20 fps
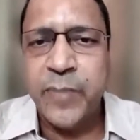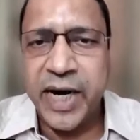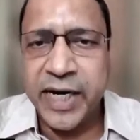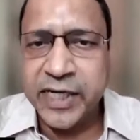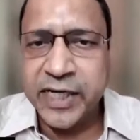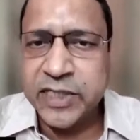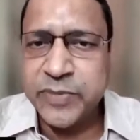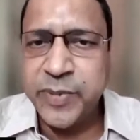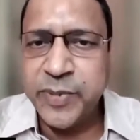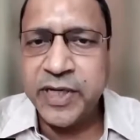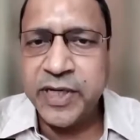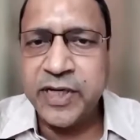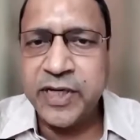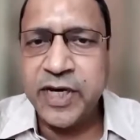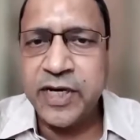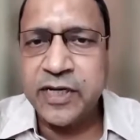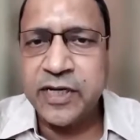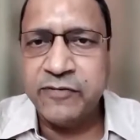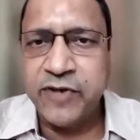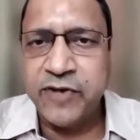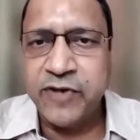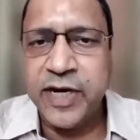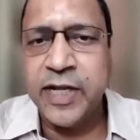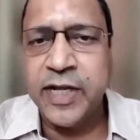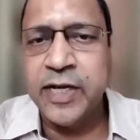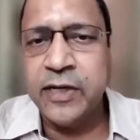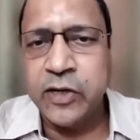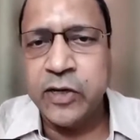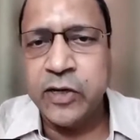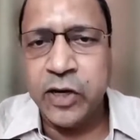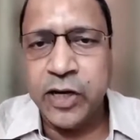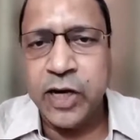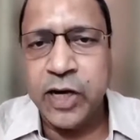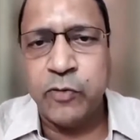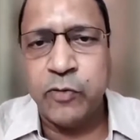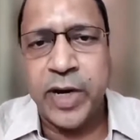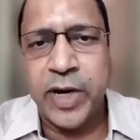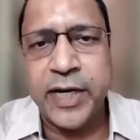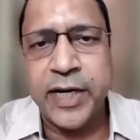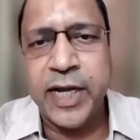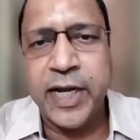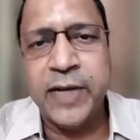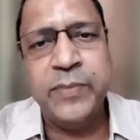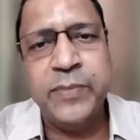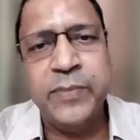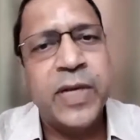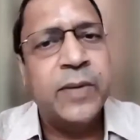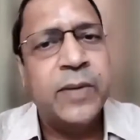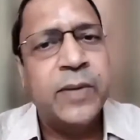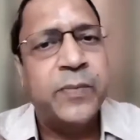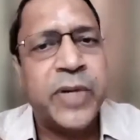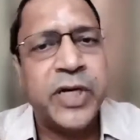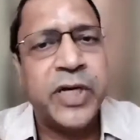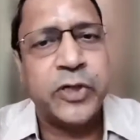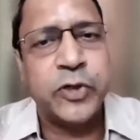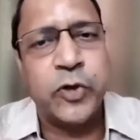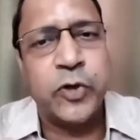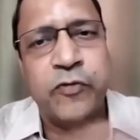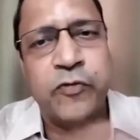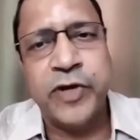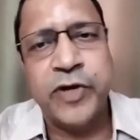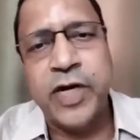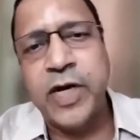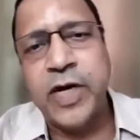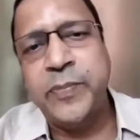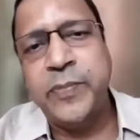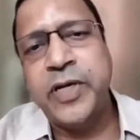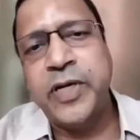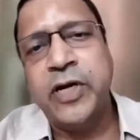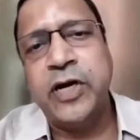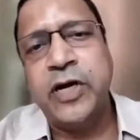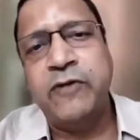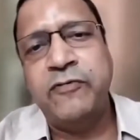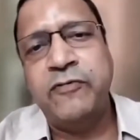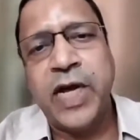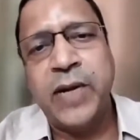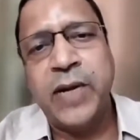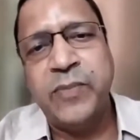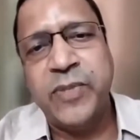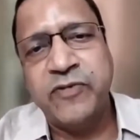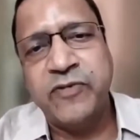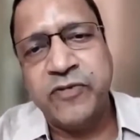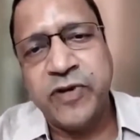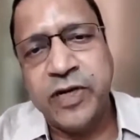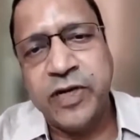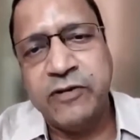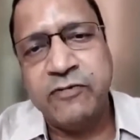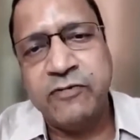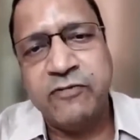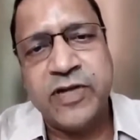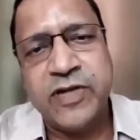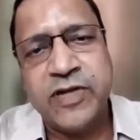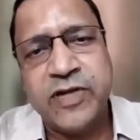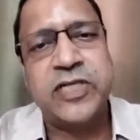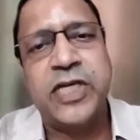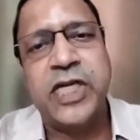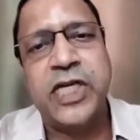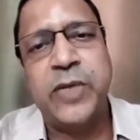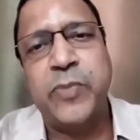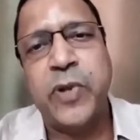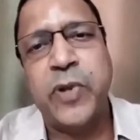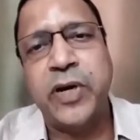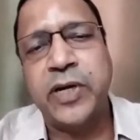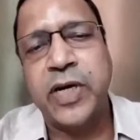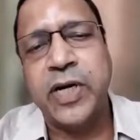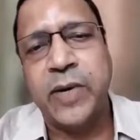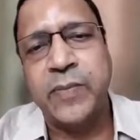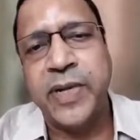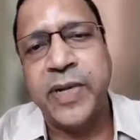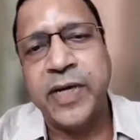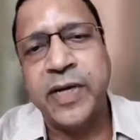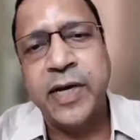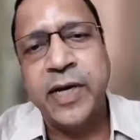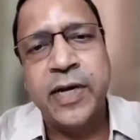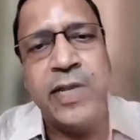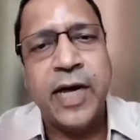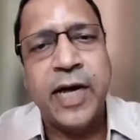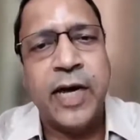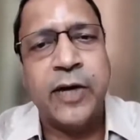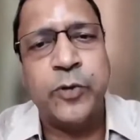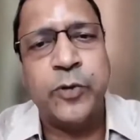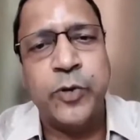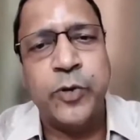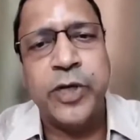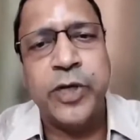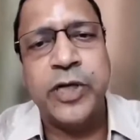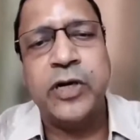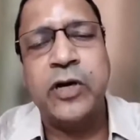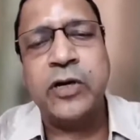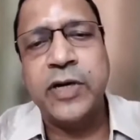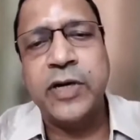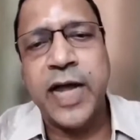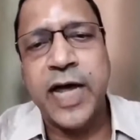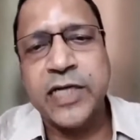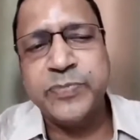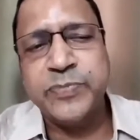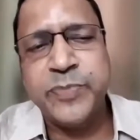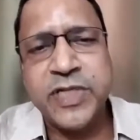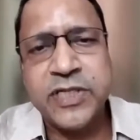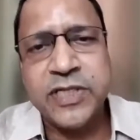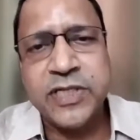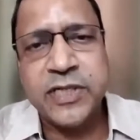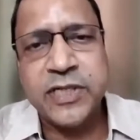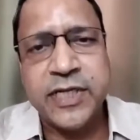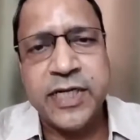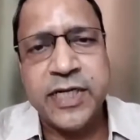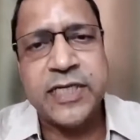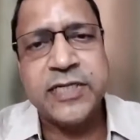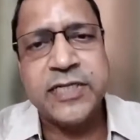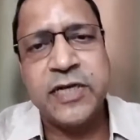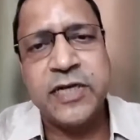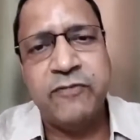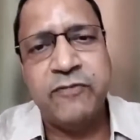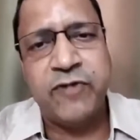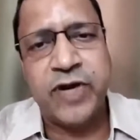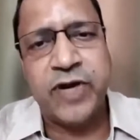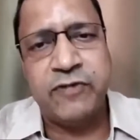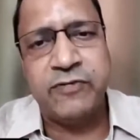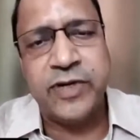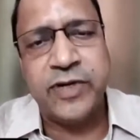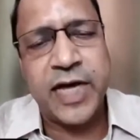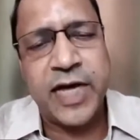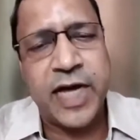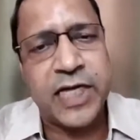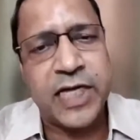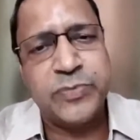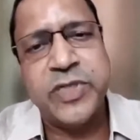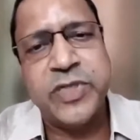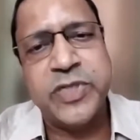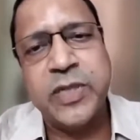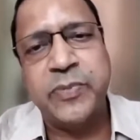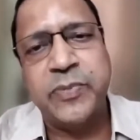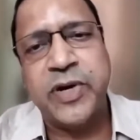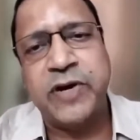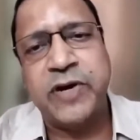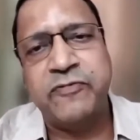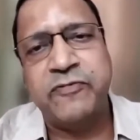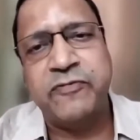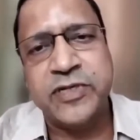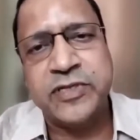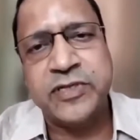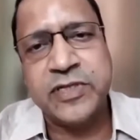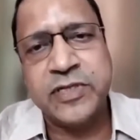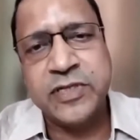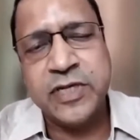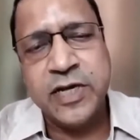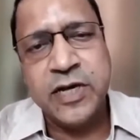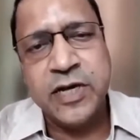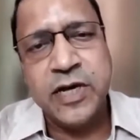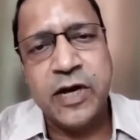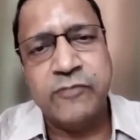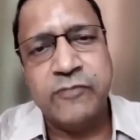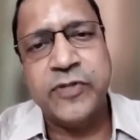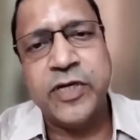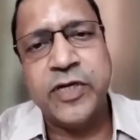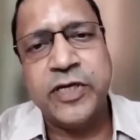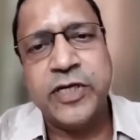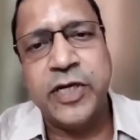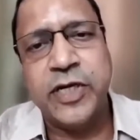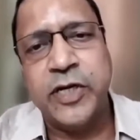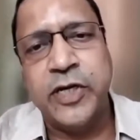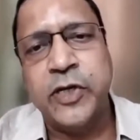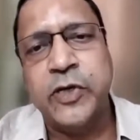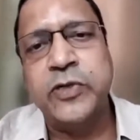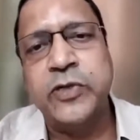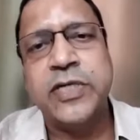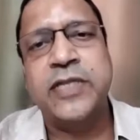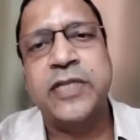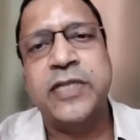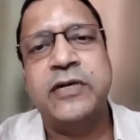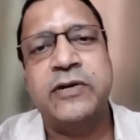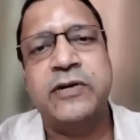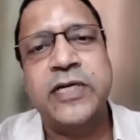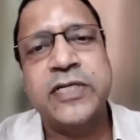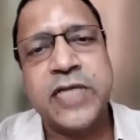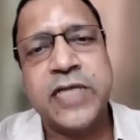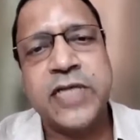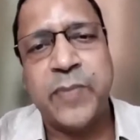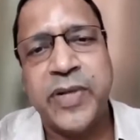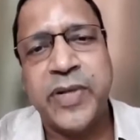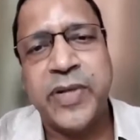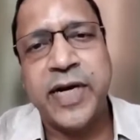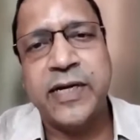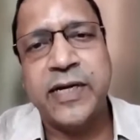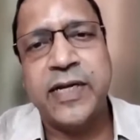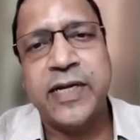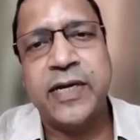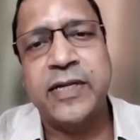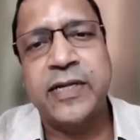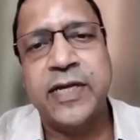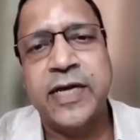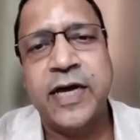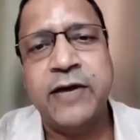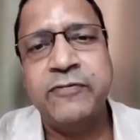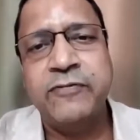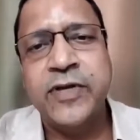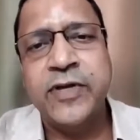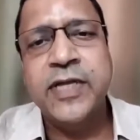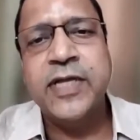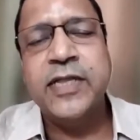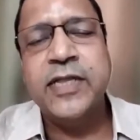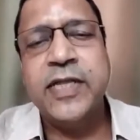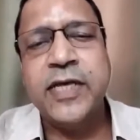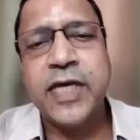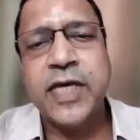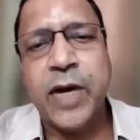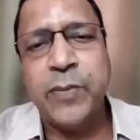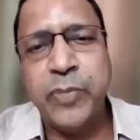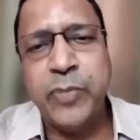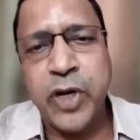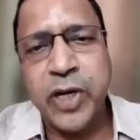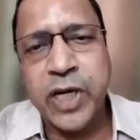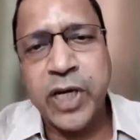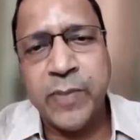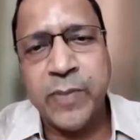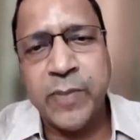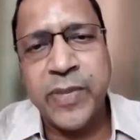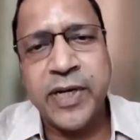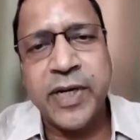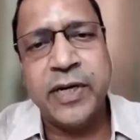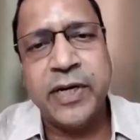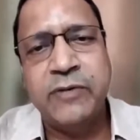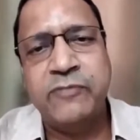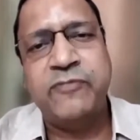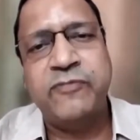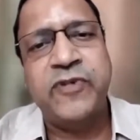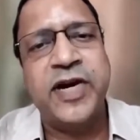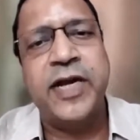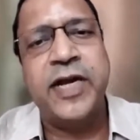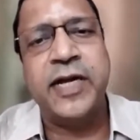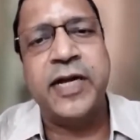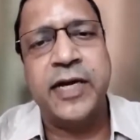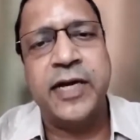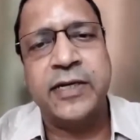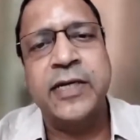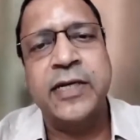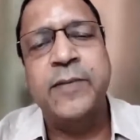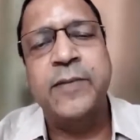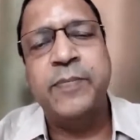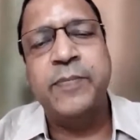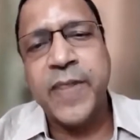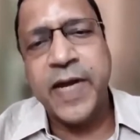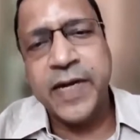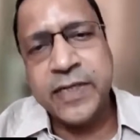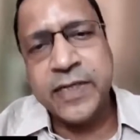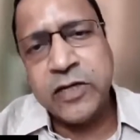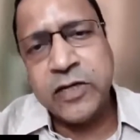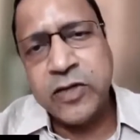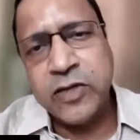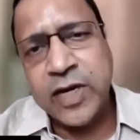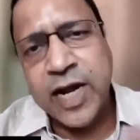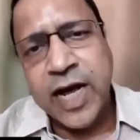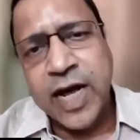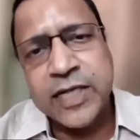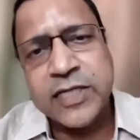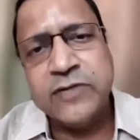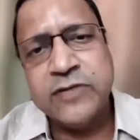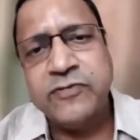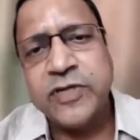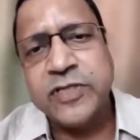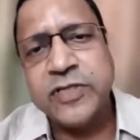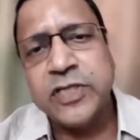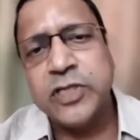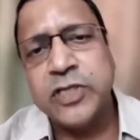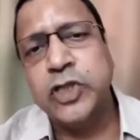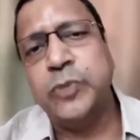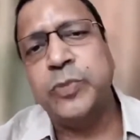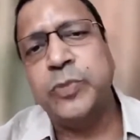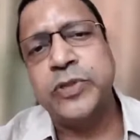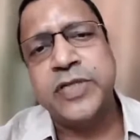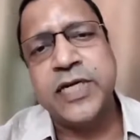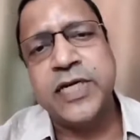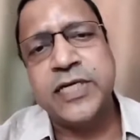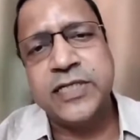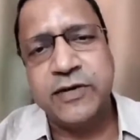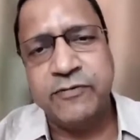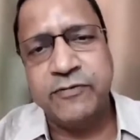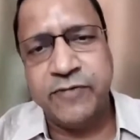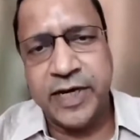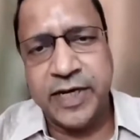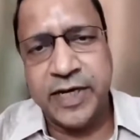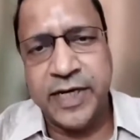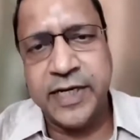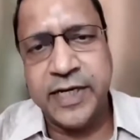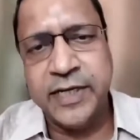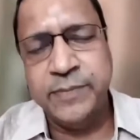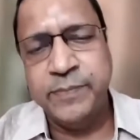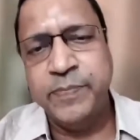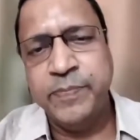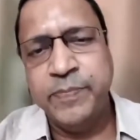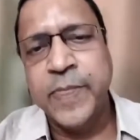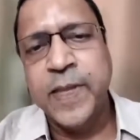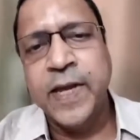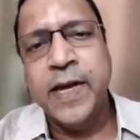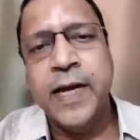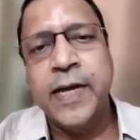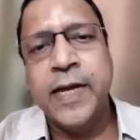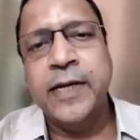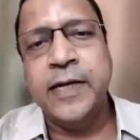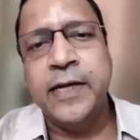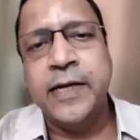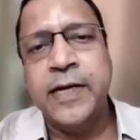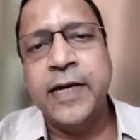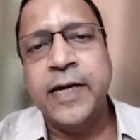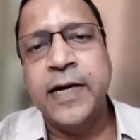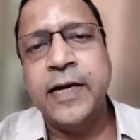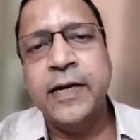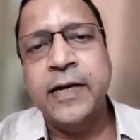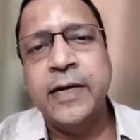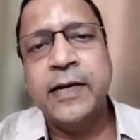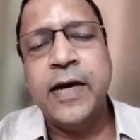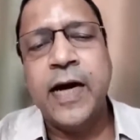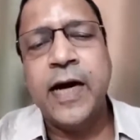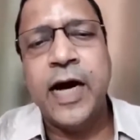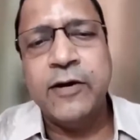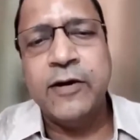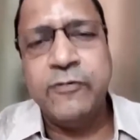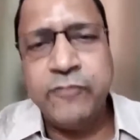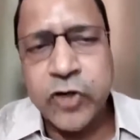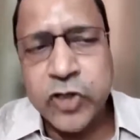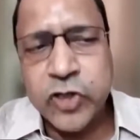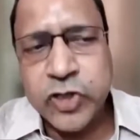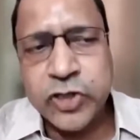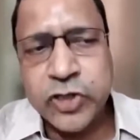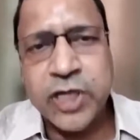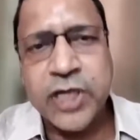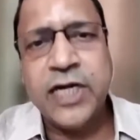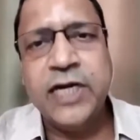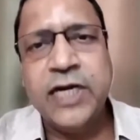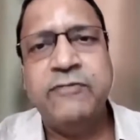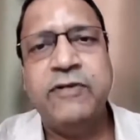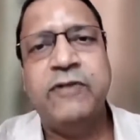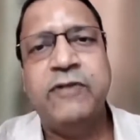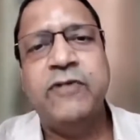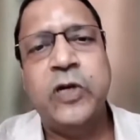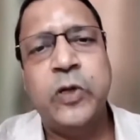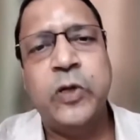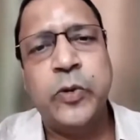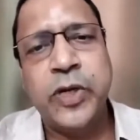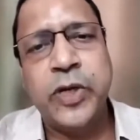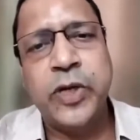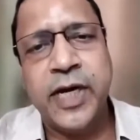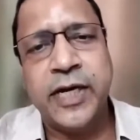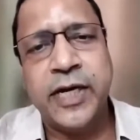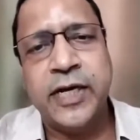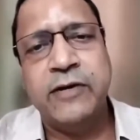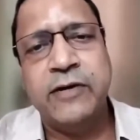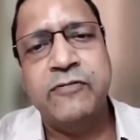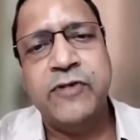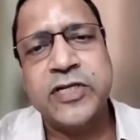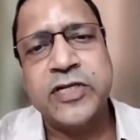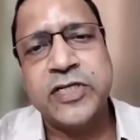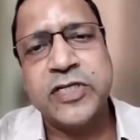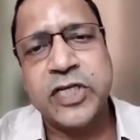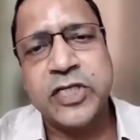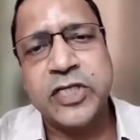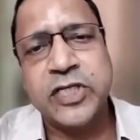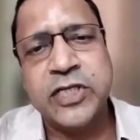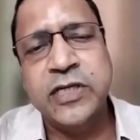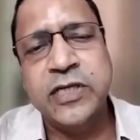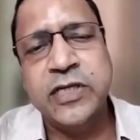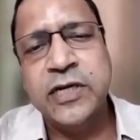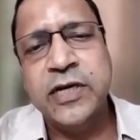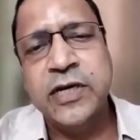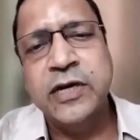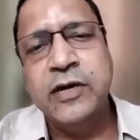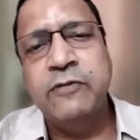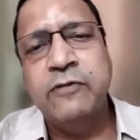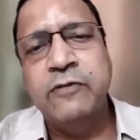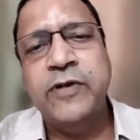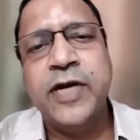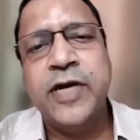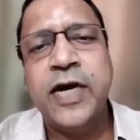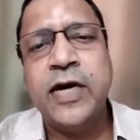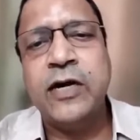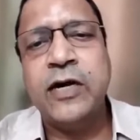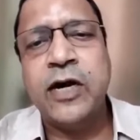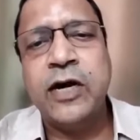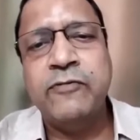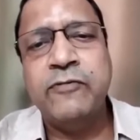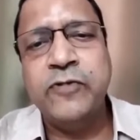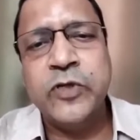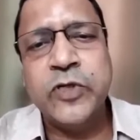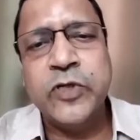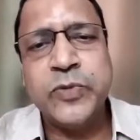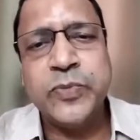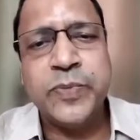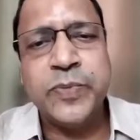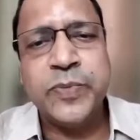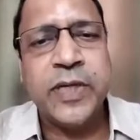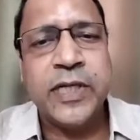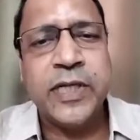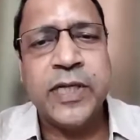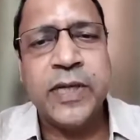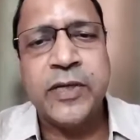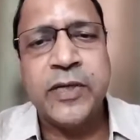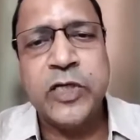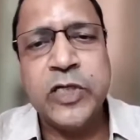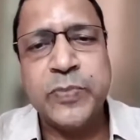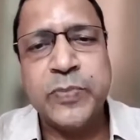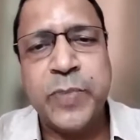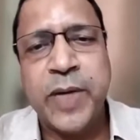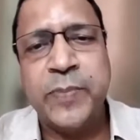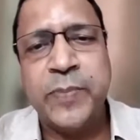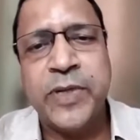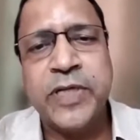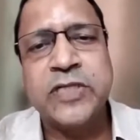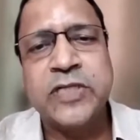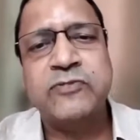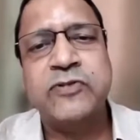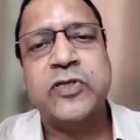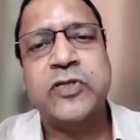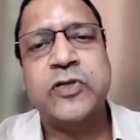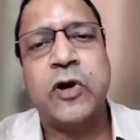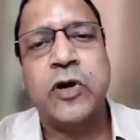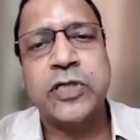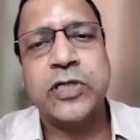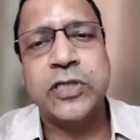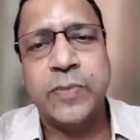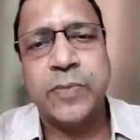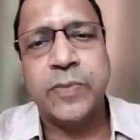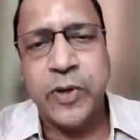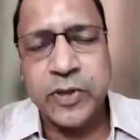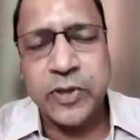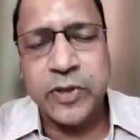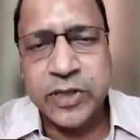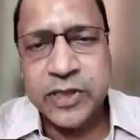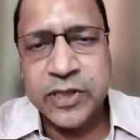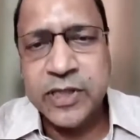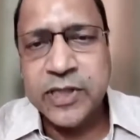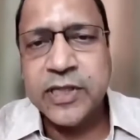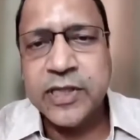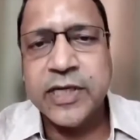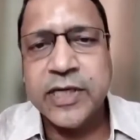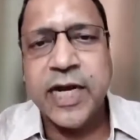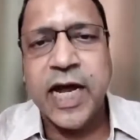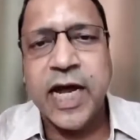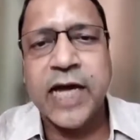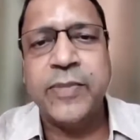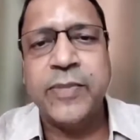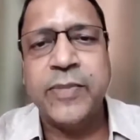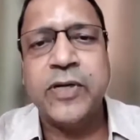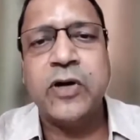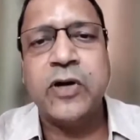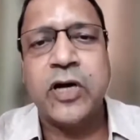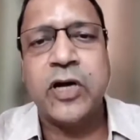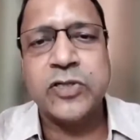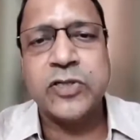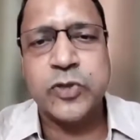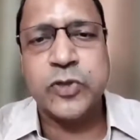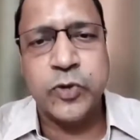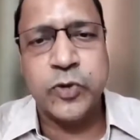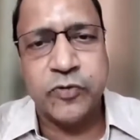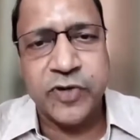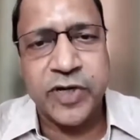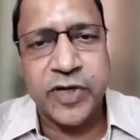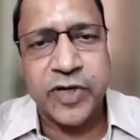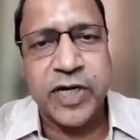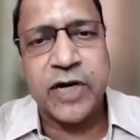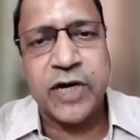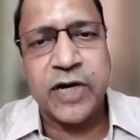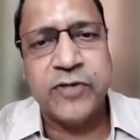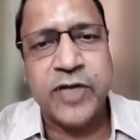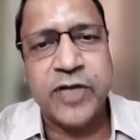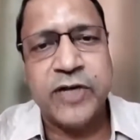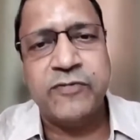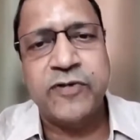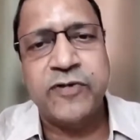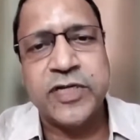participated at the funding, not at one time, but over at a period of time, different investors keep on coming and going out as per their taste and flavor, as per their preferences of the tenures and the risk appetite that they have. They kept on coming and funding it. That is how the large infrastructure projects are funded. In India, unfortunately, when we're looking at infrastructure, we get a lot of news in the newspapers which talks about the time and cost over and of the